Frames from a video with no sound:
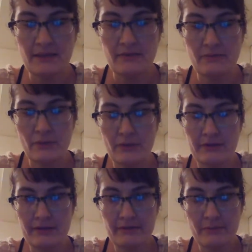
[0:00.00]
for
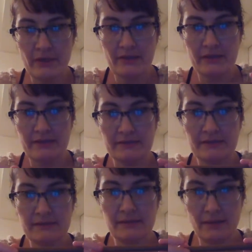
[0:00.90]
Native
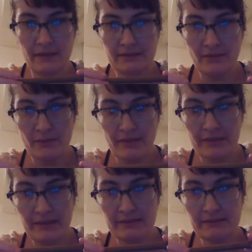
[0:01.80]
Americans, uh, South
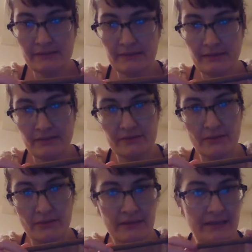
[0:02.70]
Americans, and
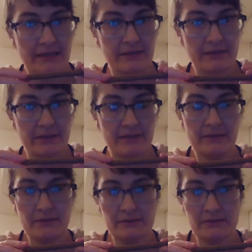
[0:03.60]
also the Taino
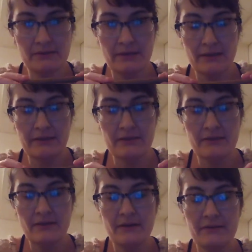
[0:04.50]
Indios uh,
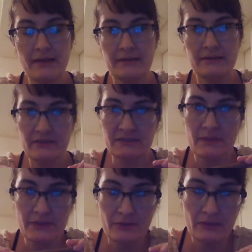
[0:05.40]
on the island of
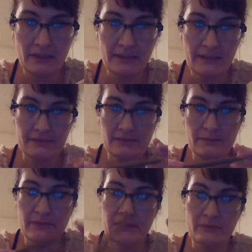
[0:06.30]
Hispaniola that has the
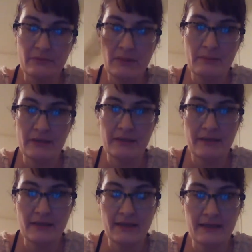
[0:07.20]
Dominican Republic
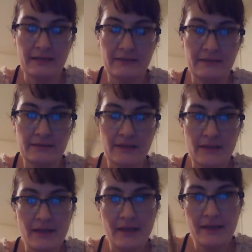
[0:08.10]
and
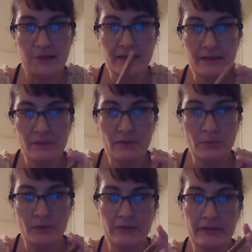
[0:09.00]
Haiti, as well as
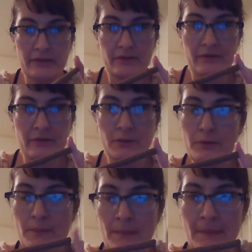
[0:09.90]
Puerto Rico,
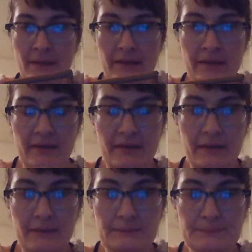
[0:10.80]

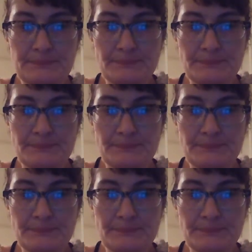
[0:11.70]
um,